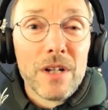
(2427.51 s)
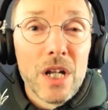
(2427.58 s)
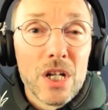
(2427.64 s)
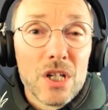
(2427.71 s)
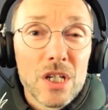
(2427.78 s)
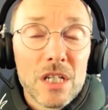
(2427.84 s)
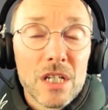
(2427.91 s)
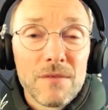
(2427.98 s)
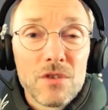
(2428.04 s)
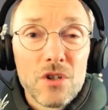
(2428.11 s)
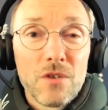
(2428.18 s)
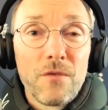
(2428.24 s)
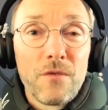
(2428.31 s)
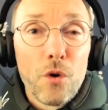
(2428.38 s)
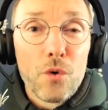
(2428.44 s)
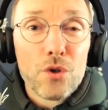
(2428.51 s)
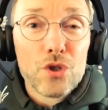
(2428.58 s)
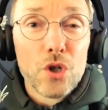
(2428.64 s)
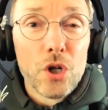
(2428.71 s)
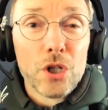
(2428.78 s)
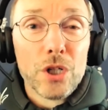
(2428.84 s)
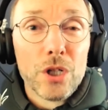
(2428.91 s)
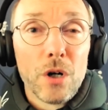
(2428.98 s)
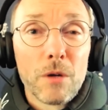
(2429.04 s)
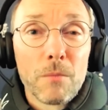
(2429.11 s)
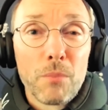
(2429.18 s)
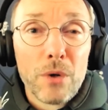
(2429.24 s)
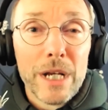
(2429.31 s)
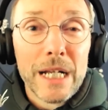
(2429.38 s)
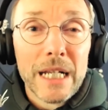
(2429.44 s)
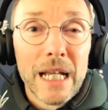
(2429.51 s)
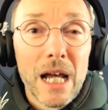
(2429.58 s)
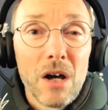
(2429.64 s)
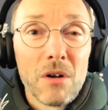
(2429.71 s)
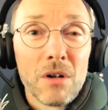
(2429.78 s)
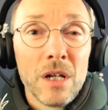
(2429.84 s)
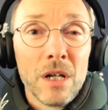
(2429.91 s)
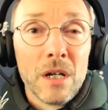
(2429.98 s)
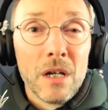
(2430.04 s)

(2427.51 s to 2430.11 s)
initiatives should focus on bringing down